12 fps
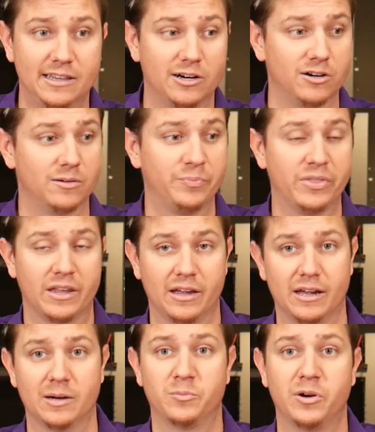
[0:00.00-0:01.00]
They're
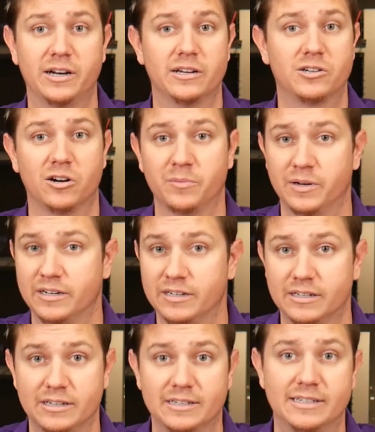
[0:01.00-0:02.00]

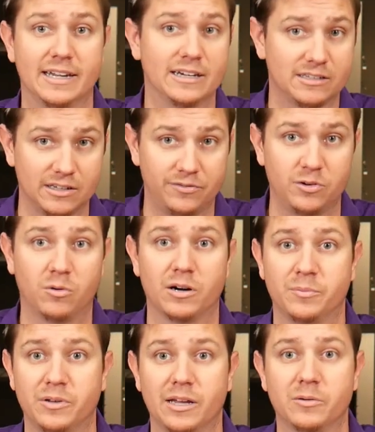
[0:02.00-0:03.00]
predetermined decks if you want
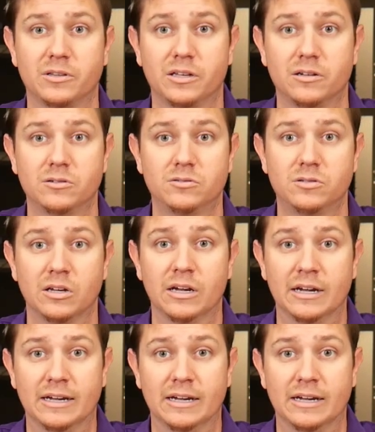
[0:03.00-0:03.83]
to play with those,